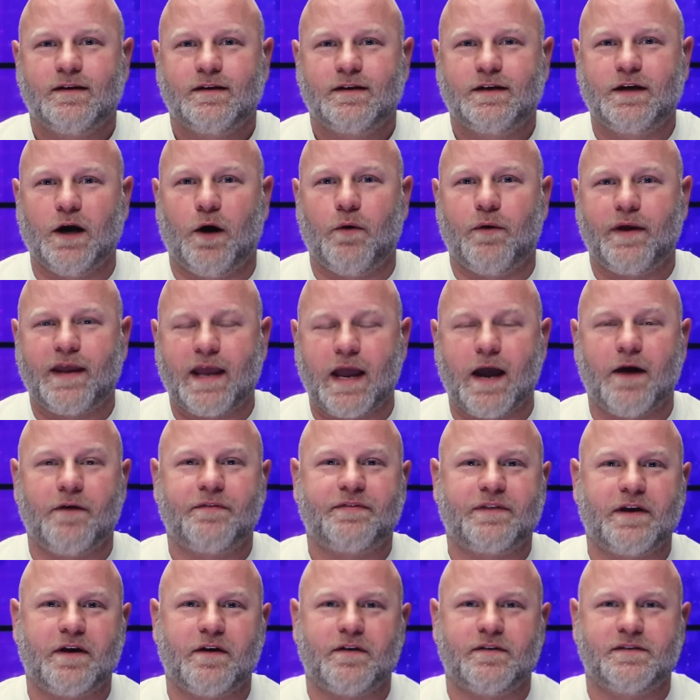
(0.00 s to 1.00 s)
going
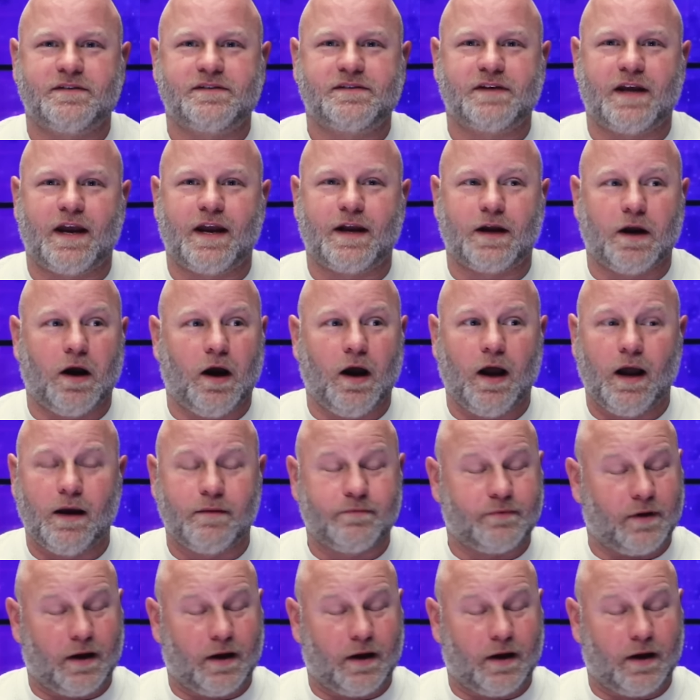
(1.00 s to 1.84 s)
out there and saying, oh,